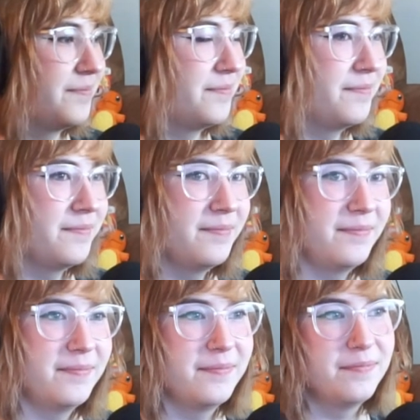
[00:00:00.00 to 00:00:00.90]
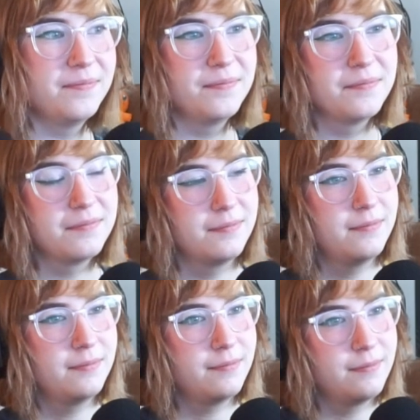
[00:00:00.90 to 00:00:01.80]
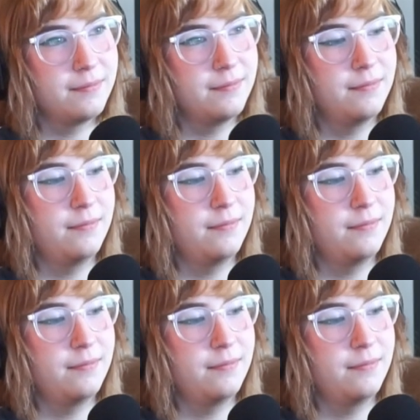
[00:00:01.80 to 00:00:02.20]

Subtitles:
Nobody speaks.